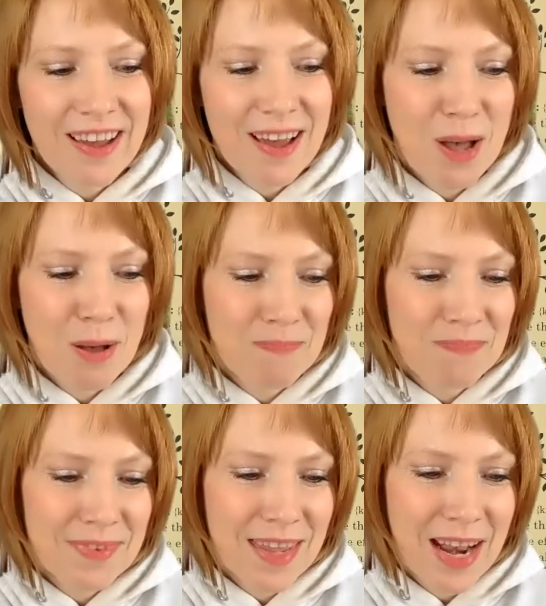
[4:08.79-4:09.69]

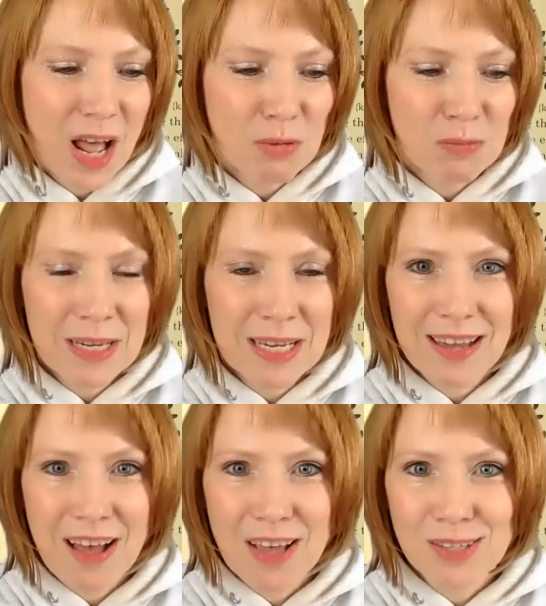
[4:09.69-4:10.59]
It helps me
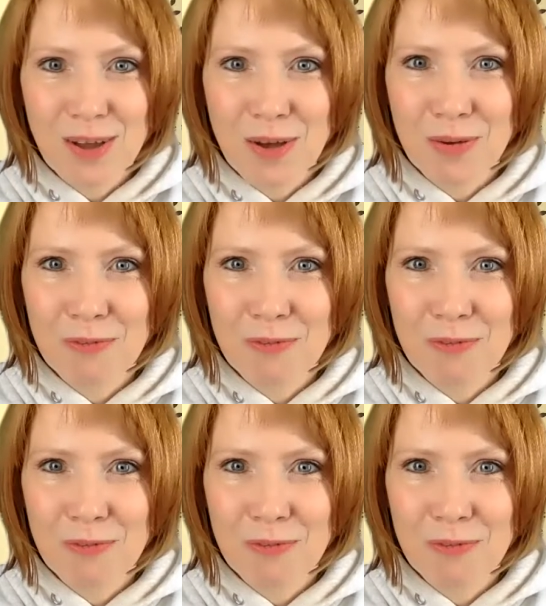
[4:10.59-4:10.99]
also,